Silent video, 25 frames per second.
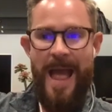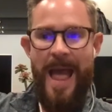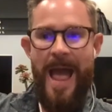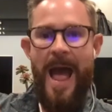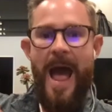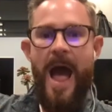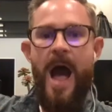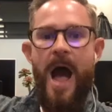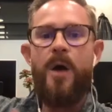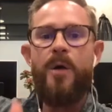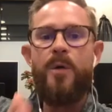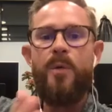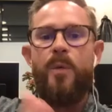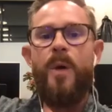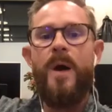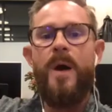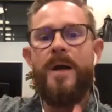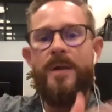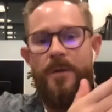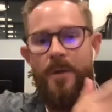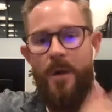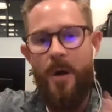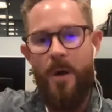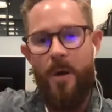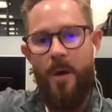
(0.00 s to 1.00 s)
how do I
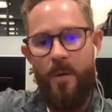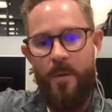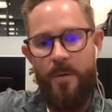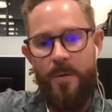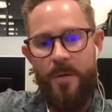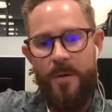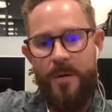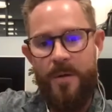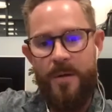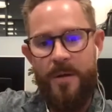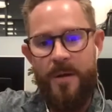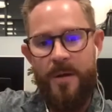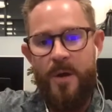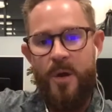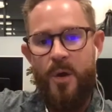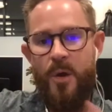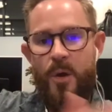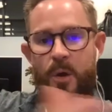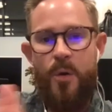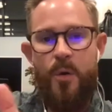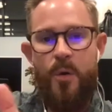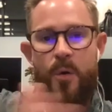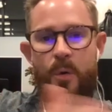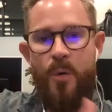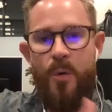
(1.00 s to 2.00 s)
know
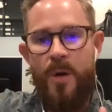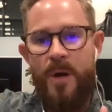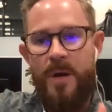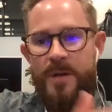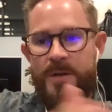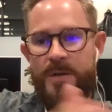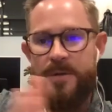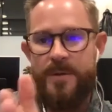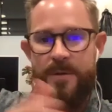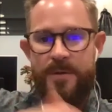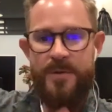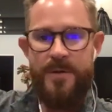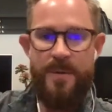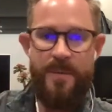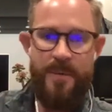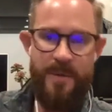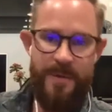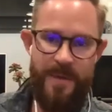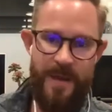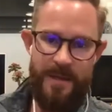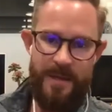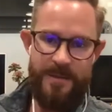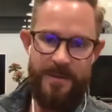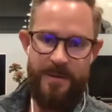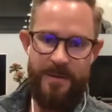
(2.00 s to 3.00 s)
who to attribute
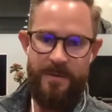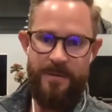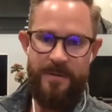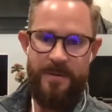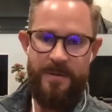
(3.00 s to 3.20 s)
that to?